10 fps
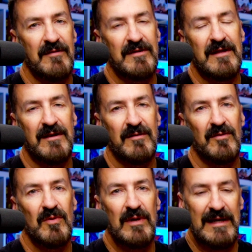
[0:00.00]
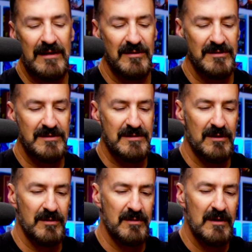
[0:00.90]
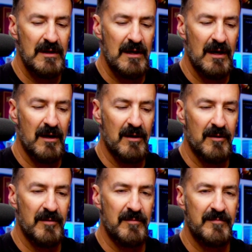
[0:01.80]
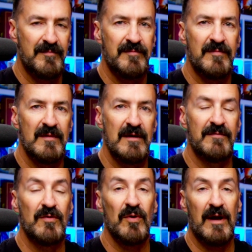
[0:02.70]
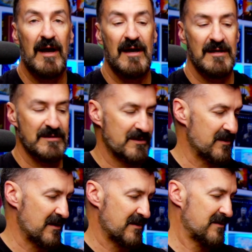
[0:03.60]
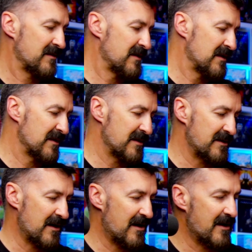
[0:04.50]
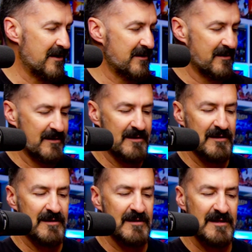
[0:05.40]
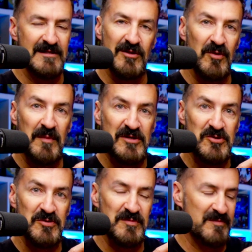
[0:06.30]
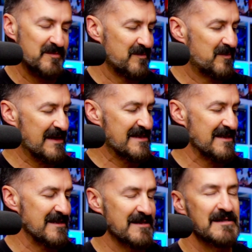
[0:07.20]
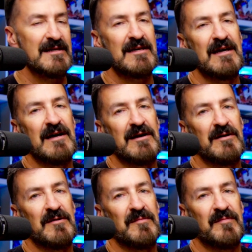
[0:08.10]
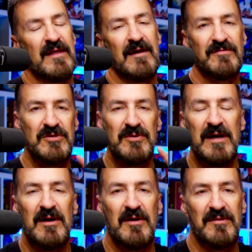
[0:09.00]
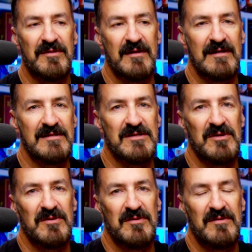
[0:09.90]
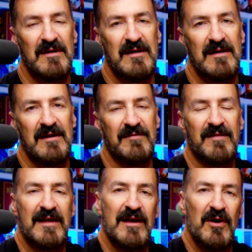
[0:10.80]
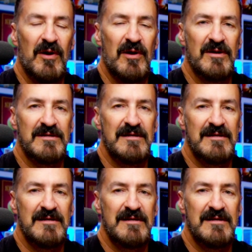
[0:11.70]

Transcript: everything heals. So if your guys, you got the Dahan, these little mushroom pieces, they have 2 health, and so if they get hurt